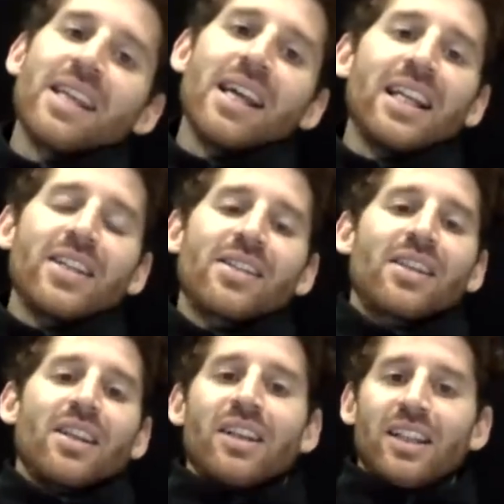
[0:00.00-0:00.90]
Ellis.
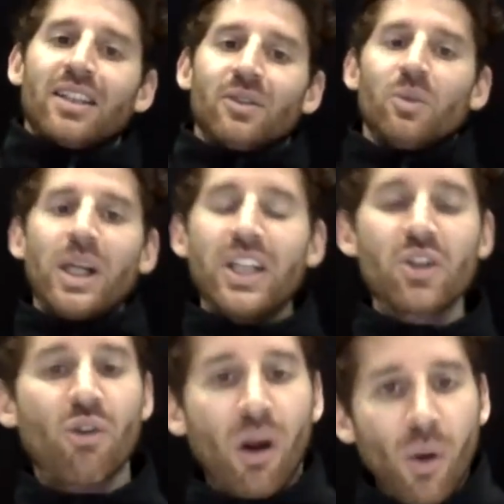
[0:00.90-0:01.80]
Where did you
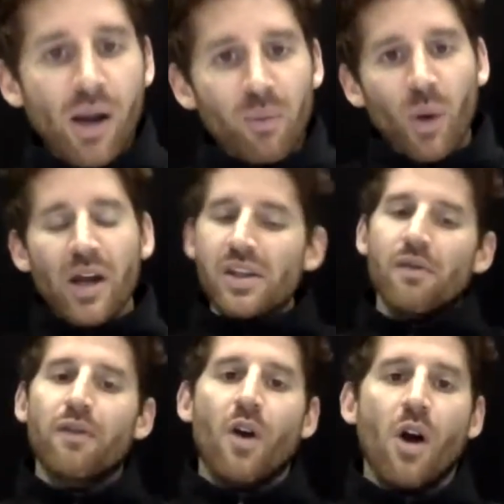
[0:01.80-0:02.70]
grow up? Where are you
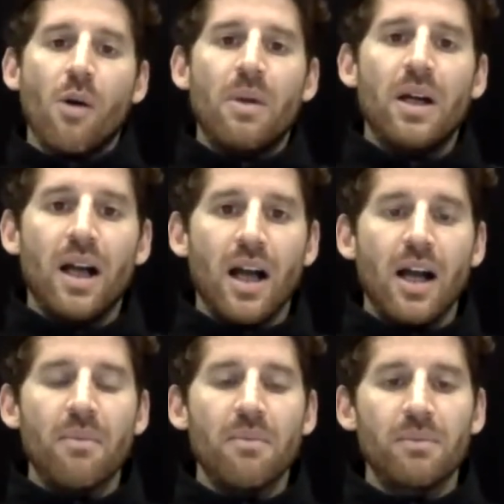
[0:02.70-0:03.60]
from?
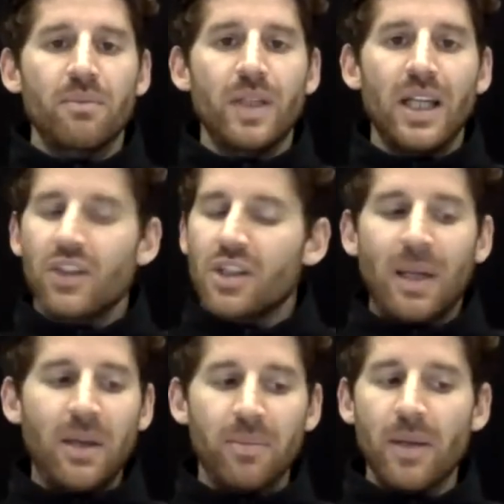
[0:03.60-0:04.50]
Um, yeah, just
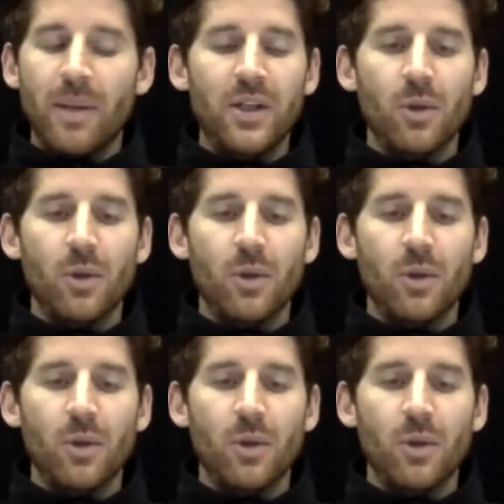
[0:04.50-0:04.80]
about a bit about your